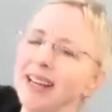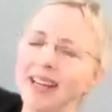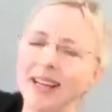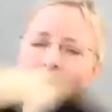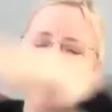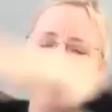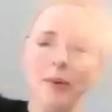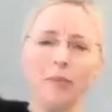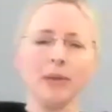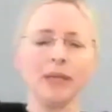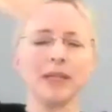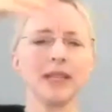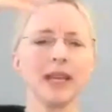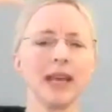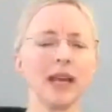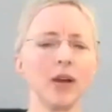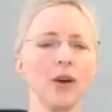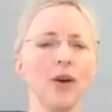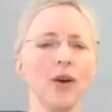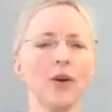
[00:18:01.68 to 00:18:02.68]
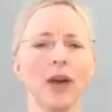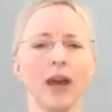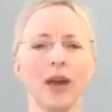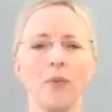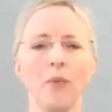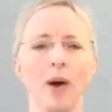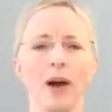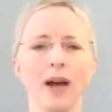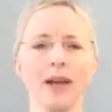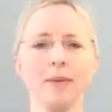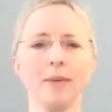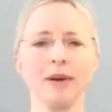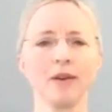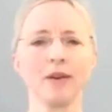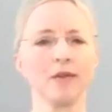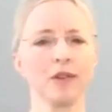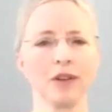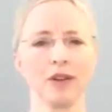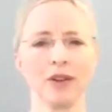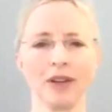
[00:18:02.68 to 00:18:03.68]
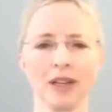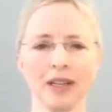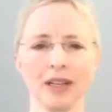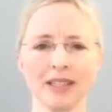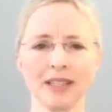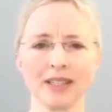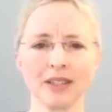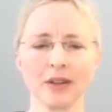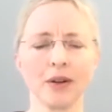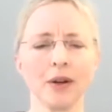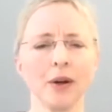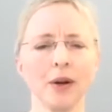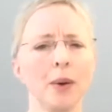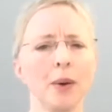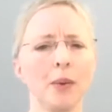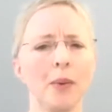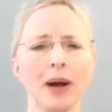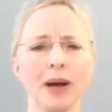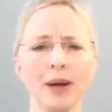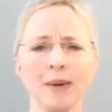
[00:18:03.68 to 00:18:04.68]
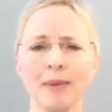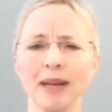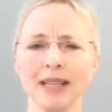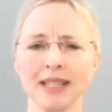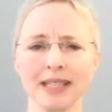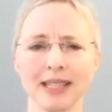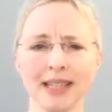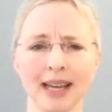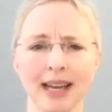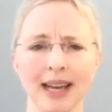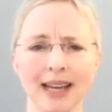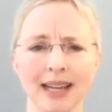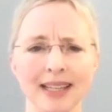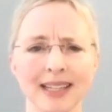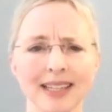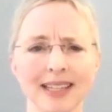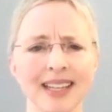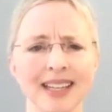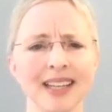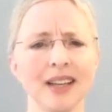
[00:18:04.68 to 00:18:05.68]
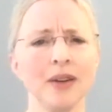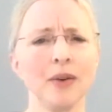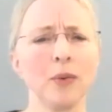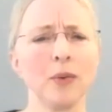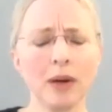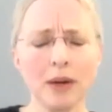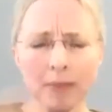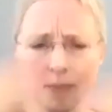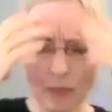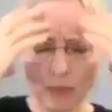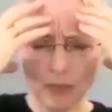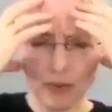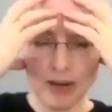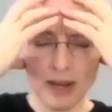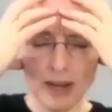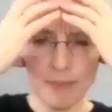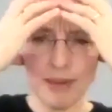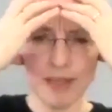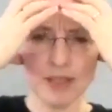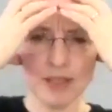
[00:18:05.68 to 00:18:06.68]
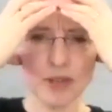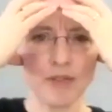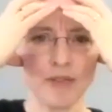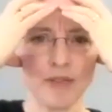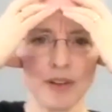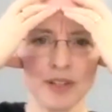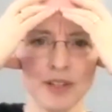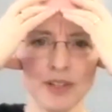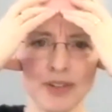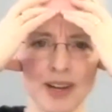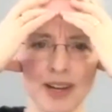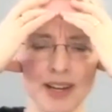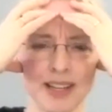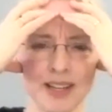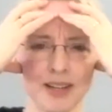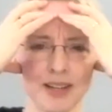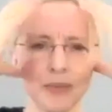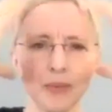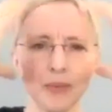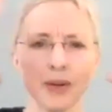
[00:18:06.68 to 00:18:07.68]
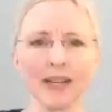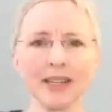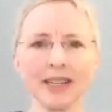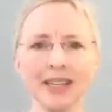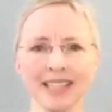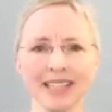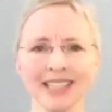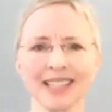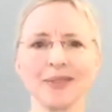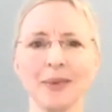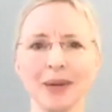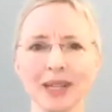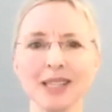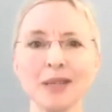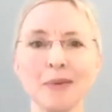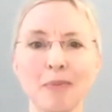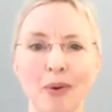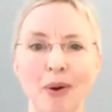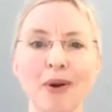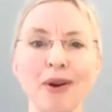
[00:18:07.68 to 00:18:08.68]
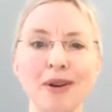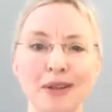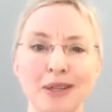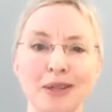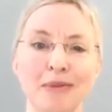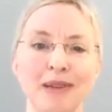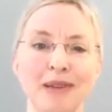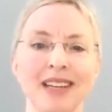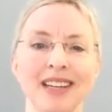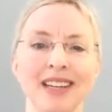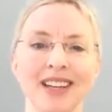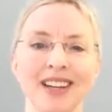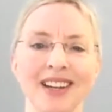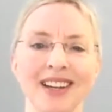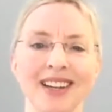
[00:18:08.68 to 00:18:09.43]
but saying, okay, why am I furious? Or why am I sad? Why am I so frustrated? What's important to me here?